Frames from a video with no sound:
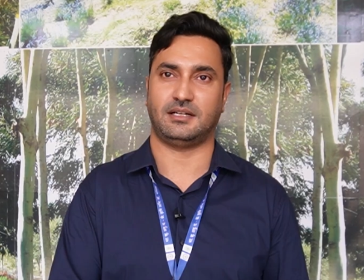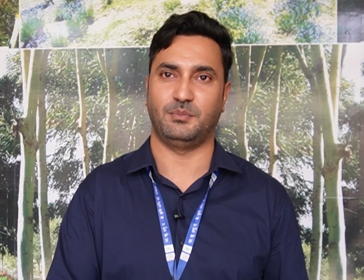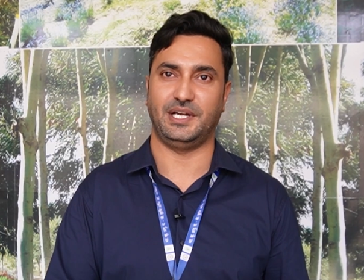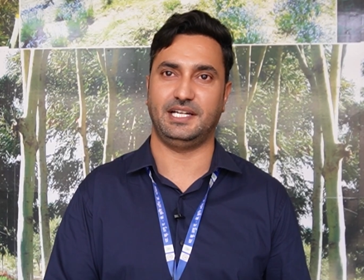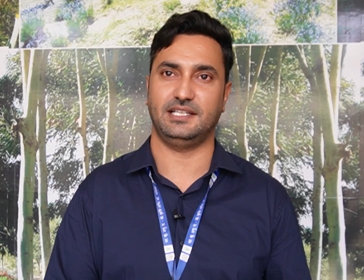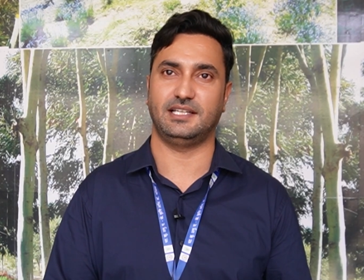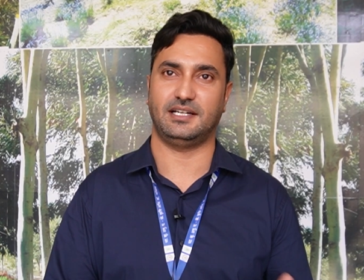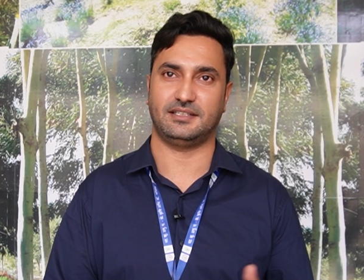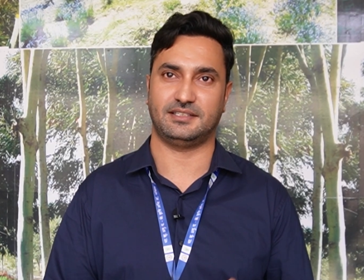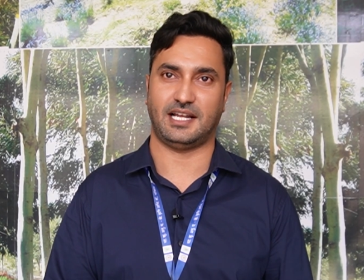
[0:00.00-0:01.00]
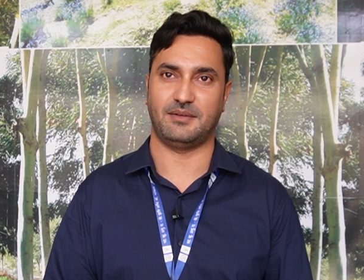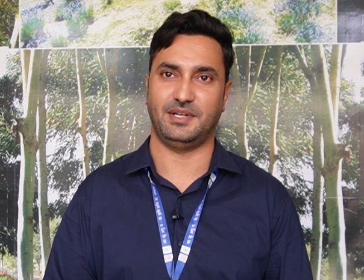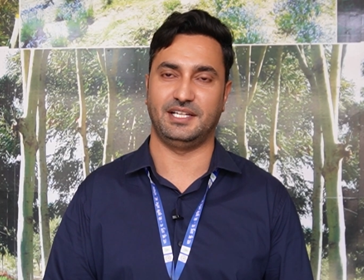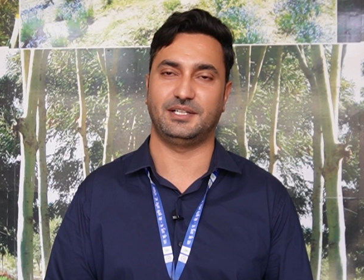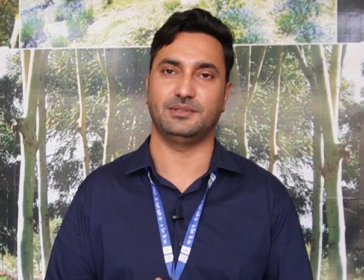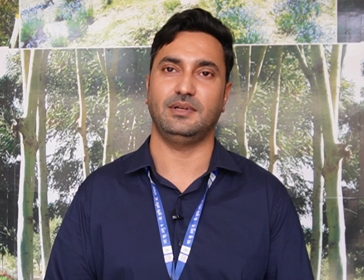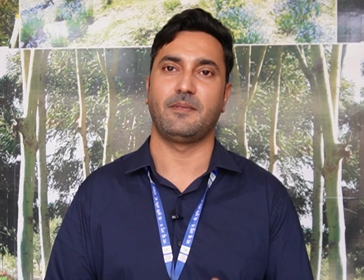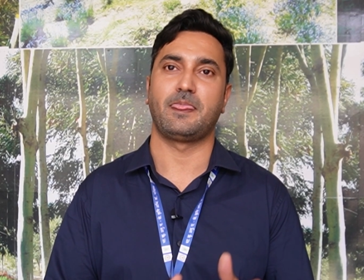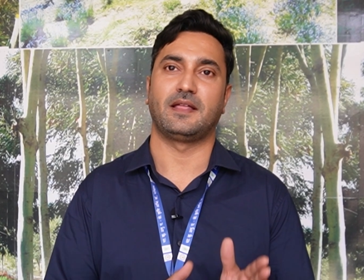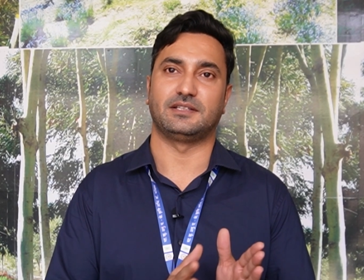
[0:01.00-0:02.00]
completing the time into
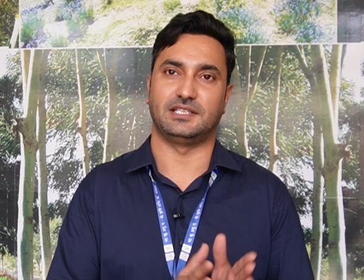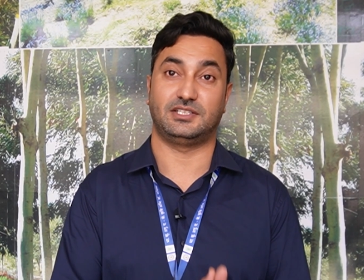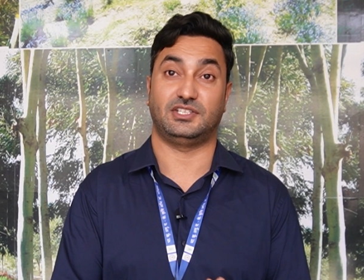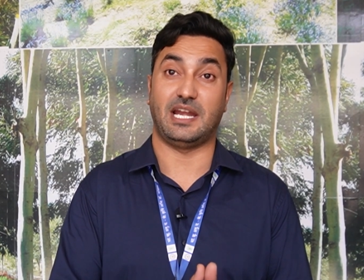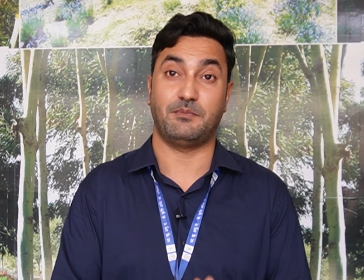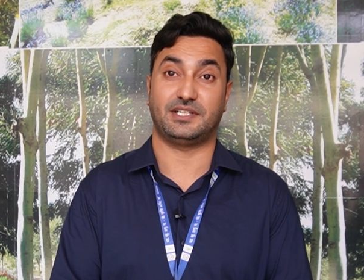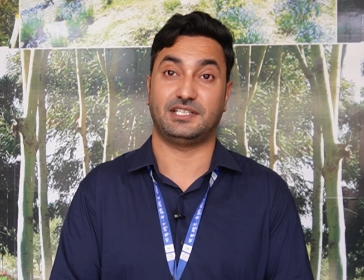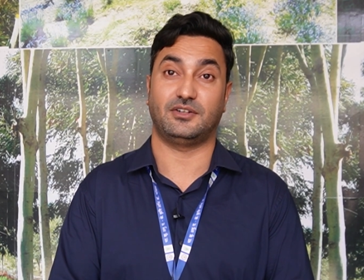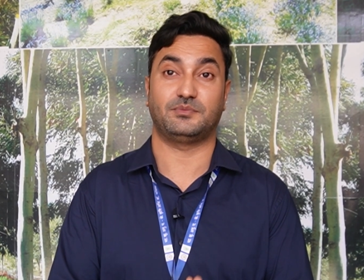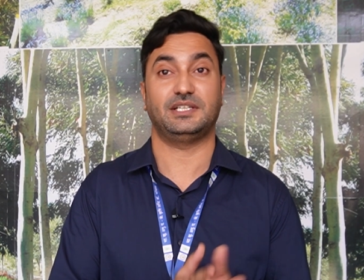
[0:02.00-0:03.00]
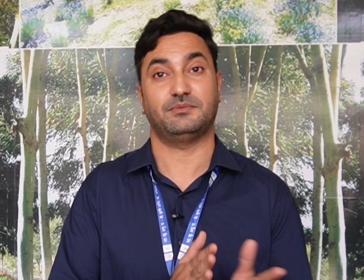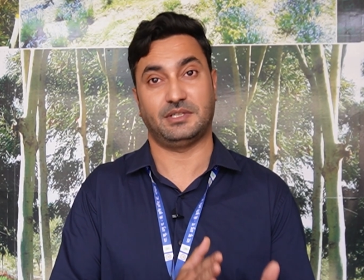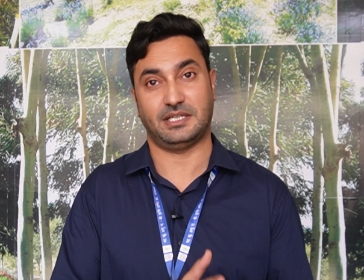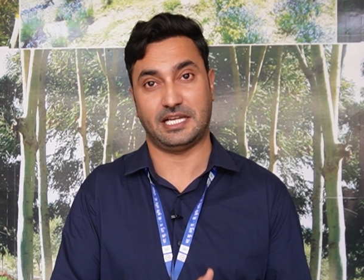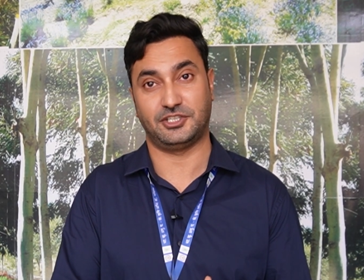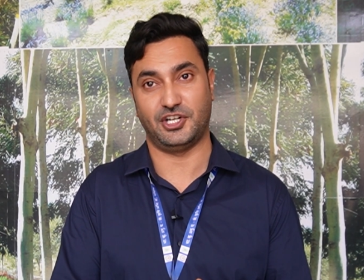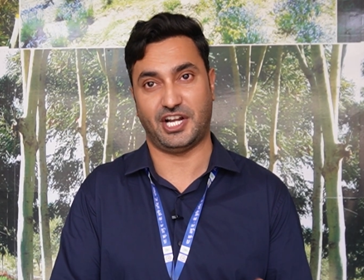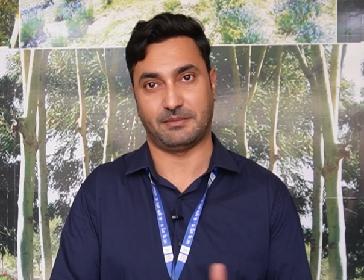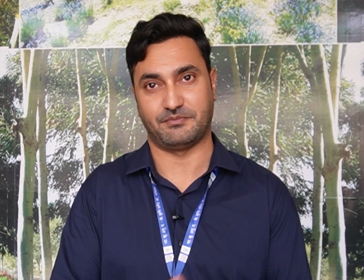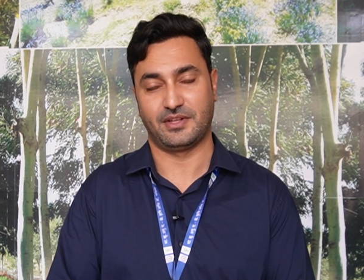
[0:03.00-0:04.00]
this 10% of the actual time.